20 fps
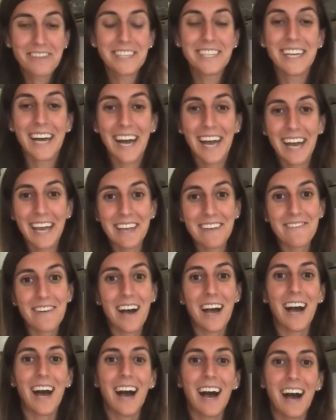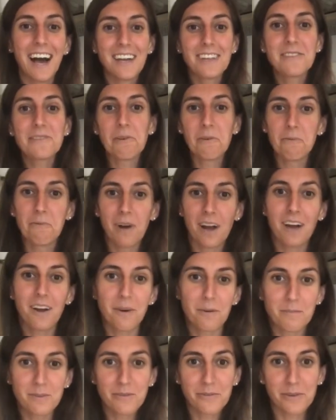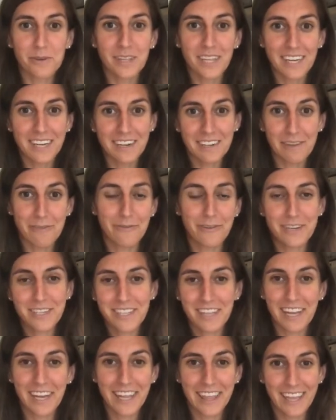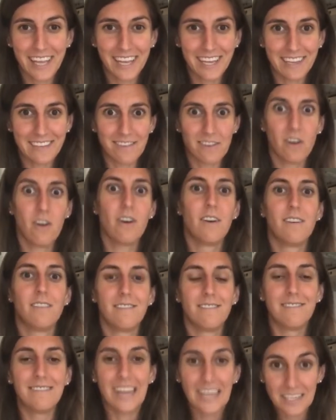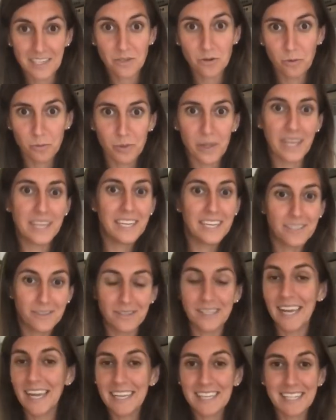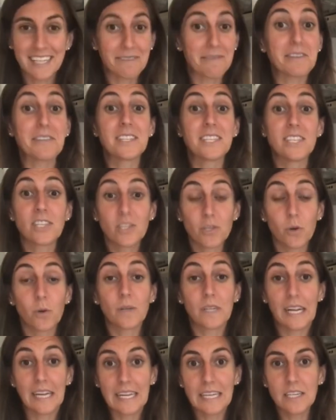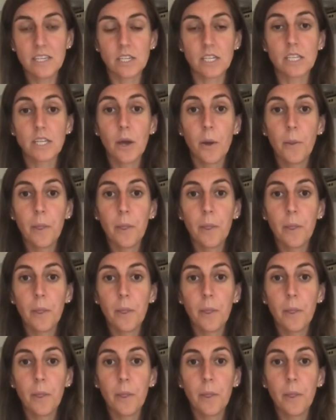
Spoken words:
time someone comes for dinner, the first thing I think is, oh, that soup, they need to taste it because it's so delicious.